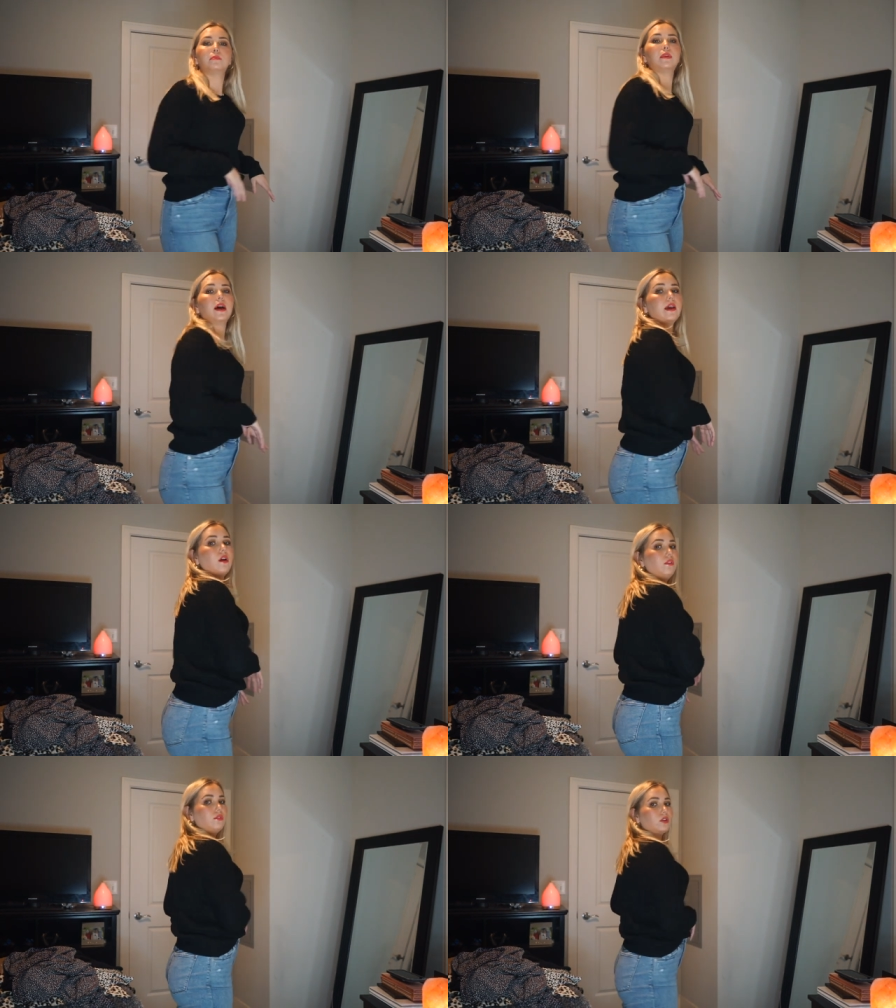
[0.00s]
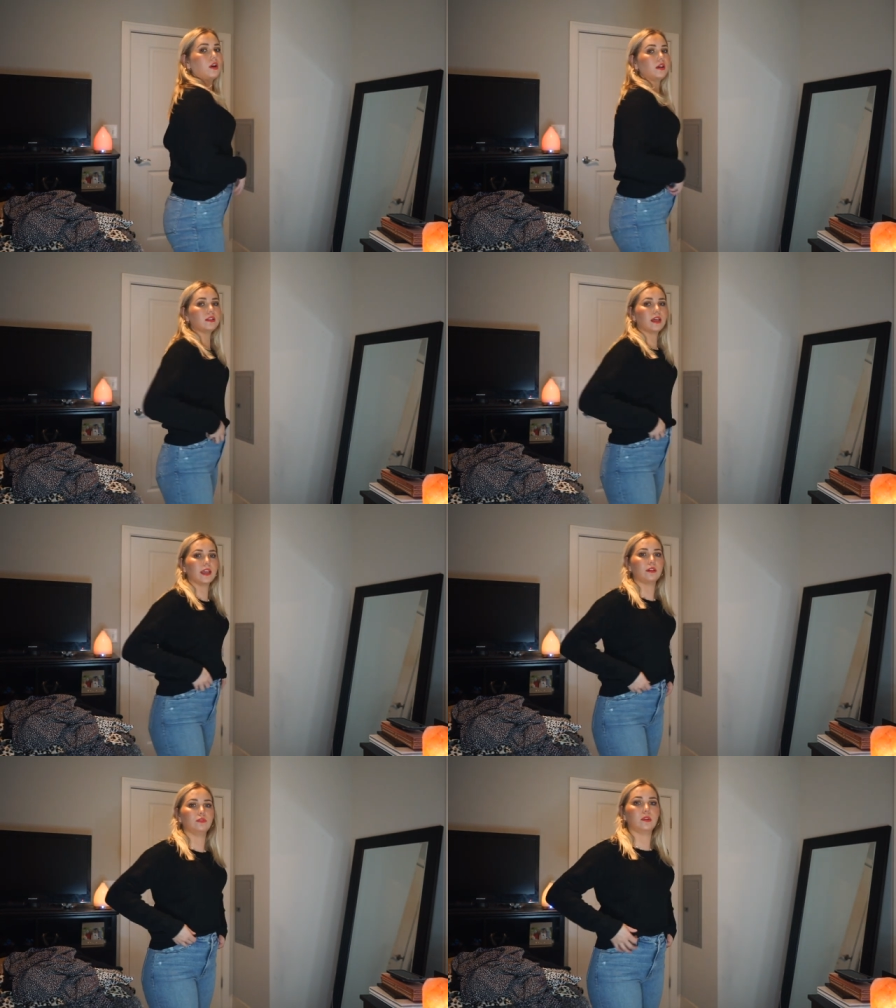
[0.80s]
But overall,
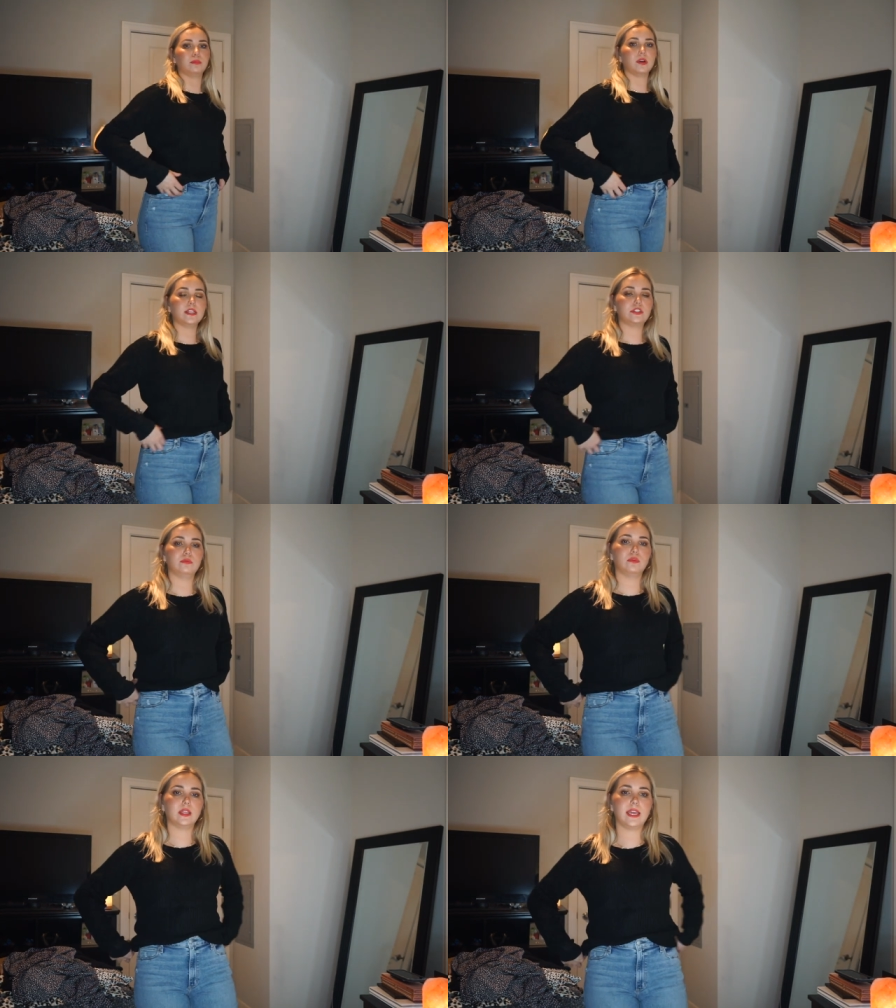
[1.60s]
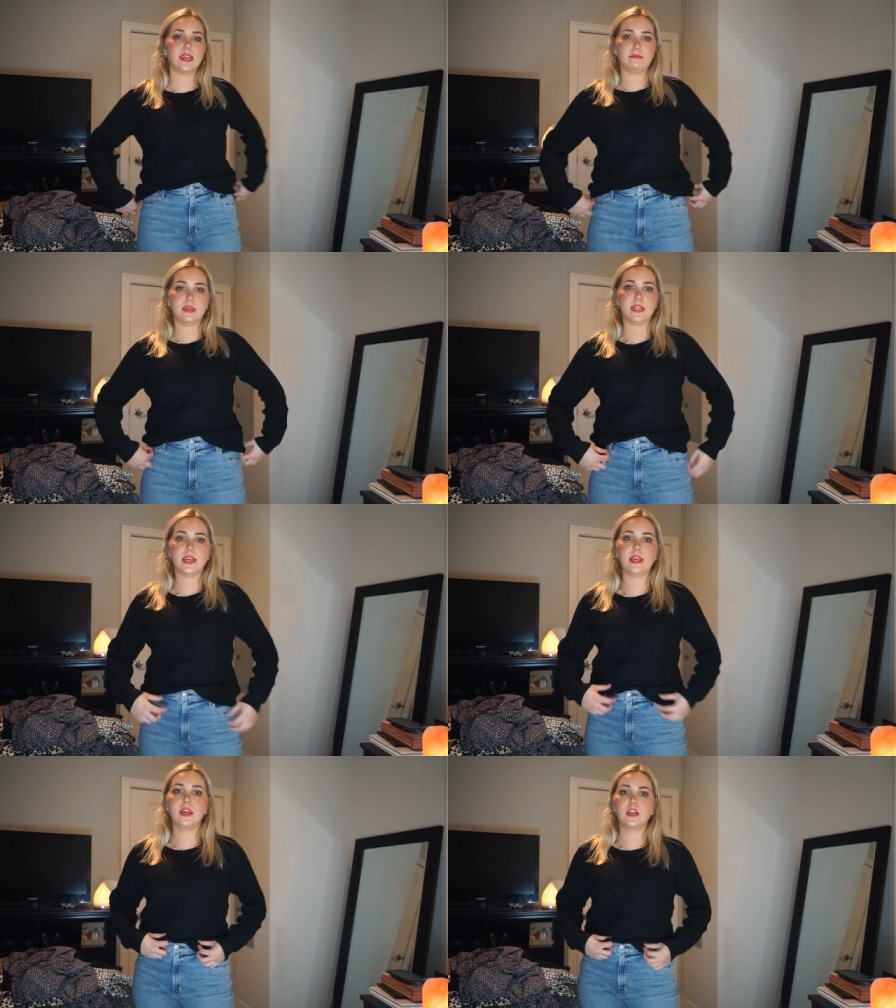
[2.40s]
like for the price, you really can't beat
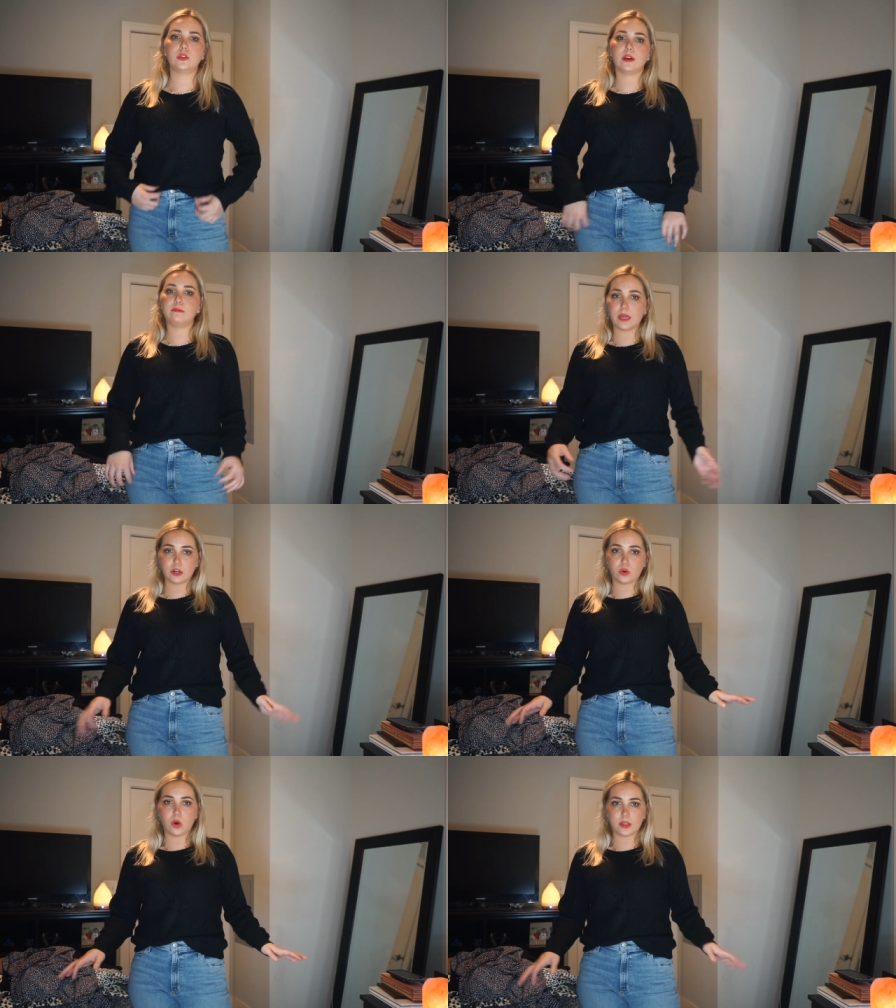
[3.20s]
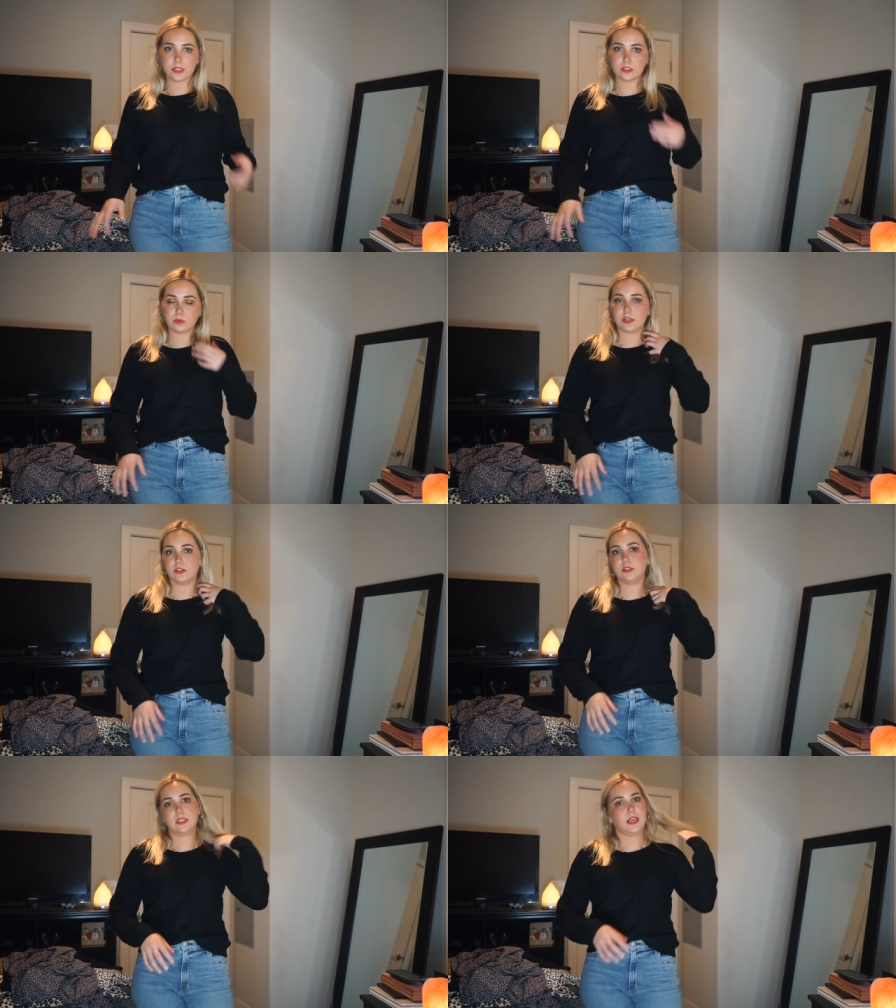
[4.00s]
it. Do I have better quality
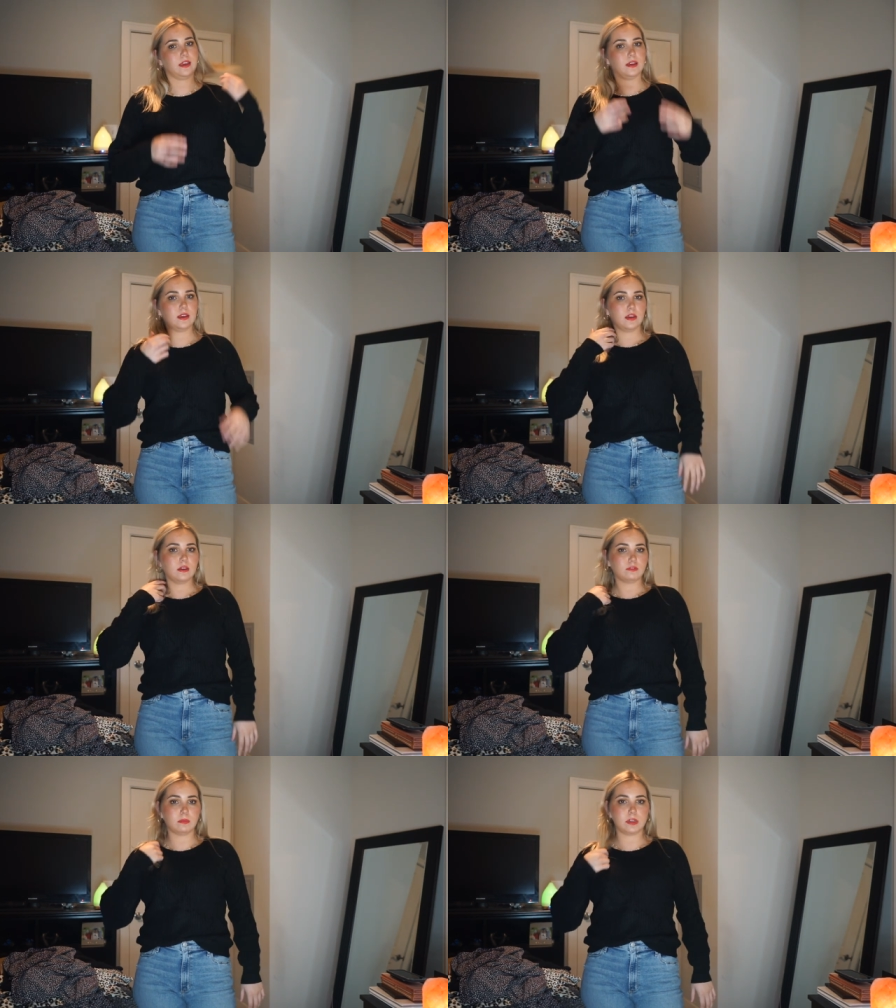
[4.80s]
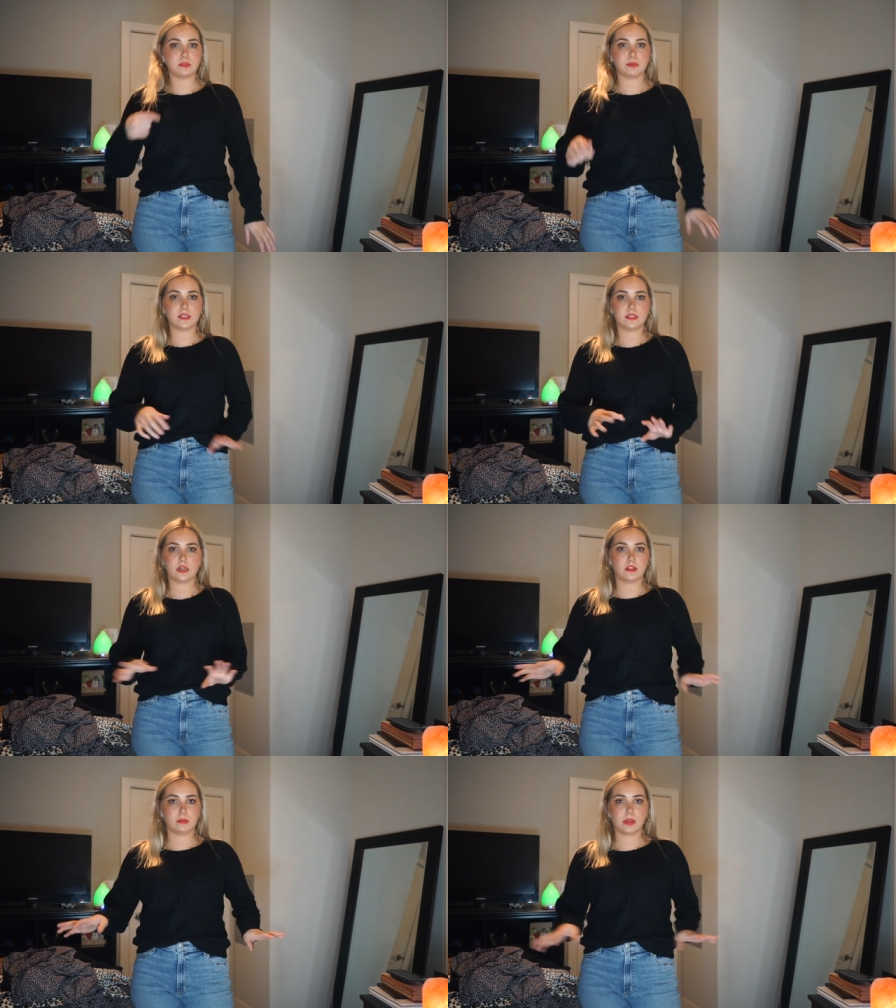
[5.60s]
sweaters like from Express
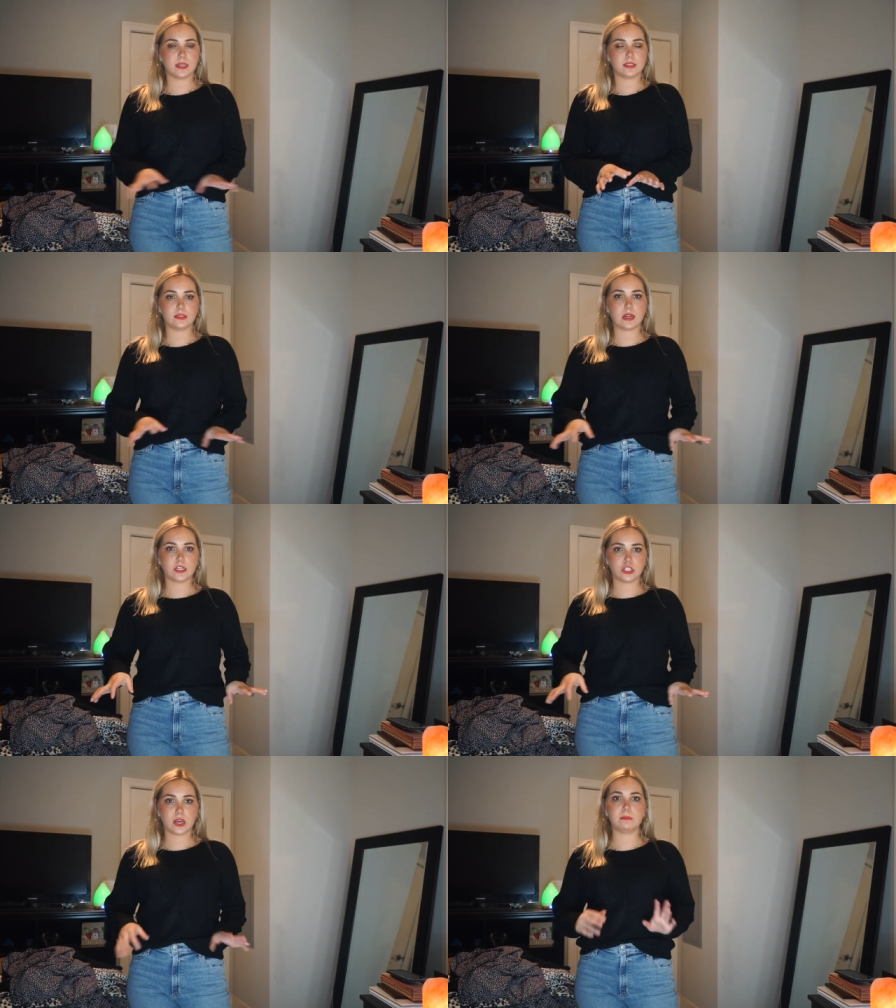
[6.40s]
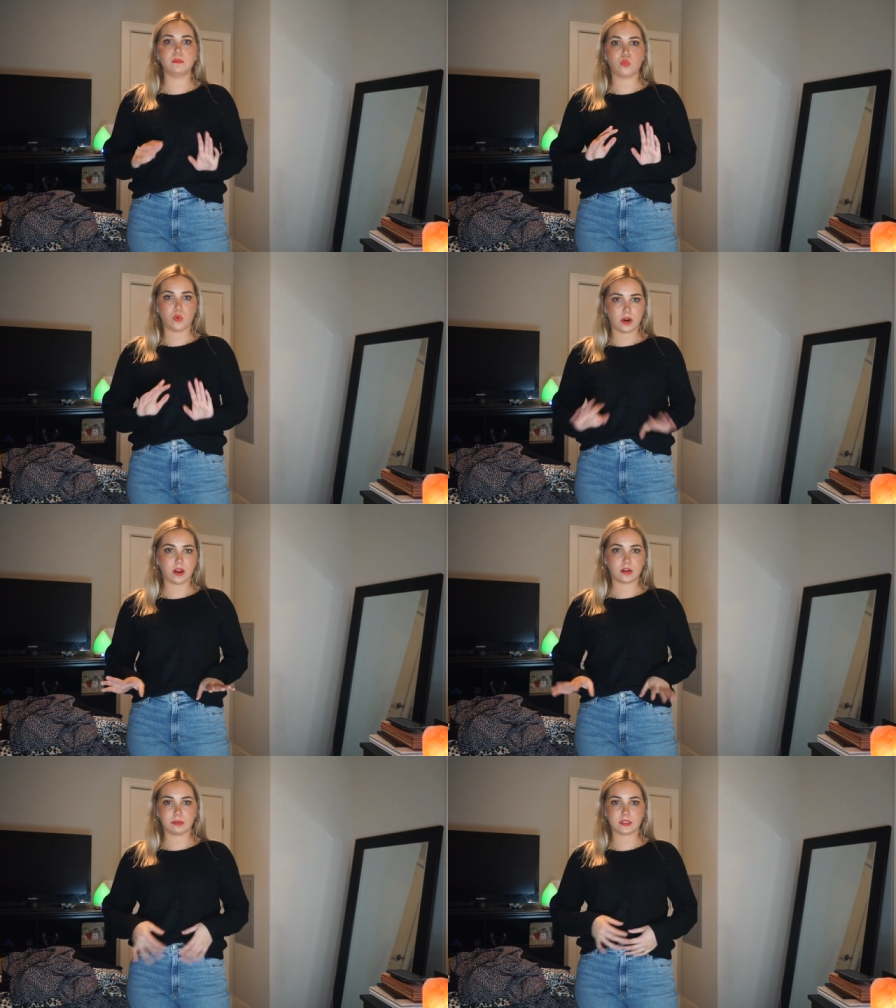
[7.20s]
and other places that I shop?
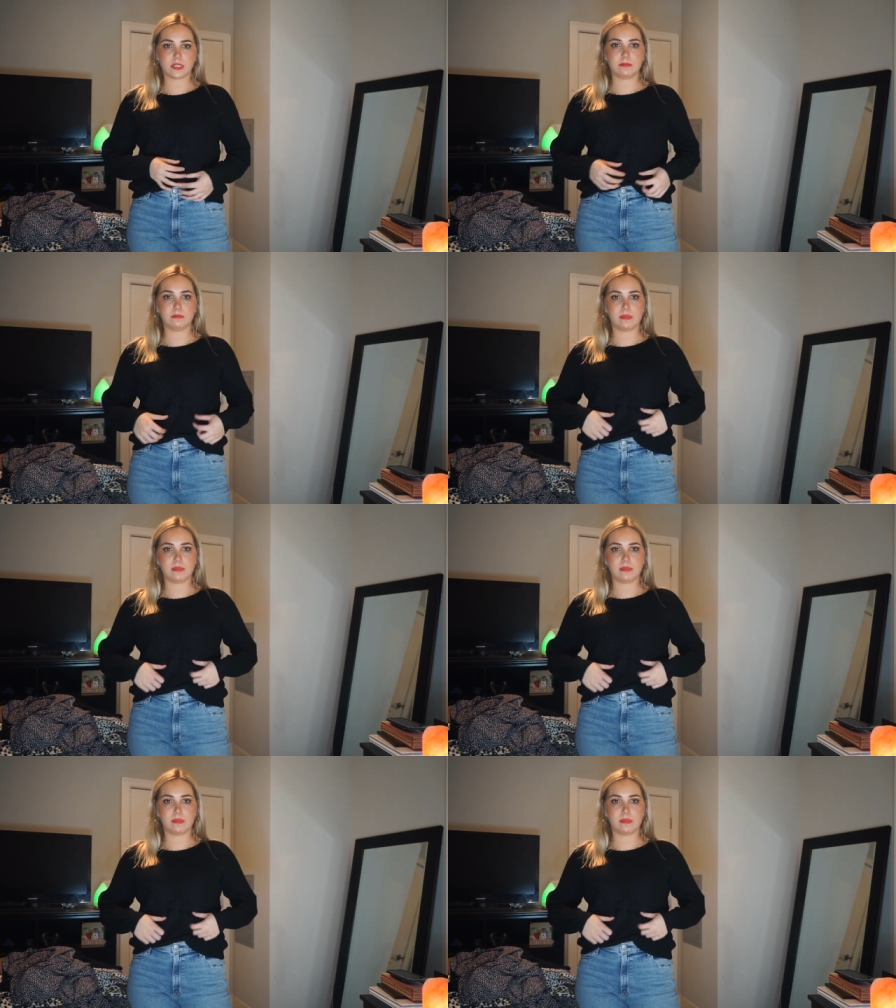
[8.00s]
100%.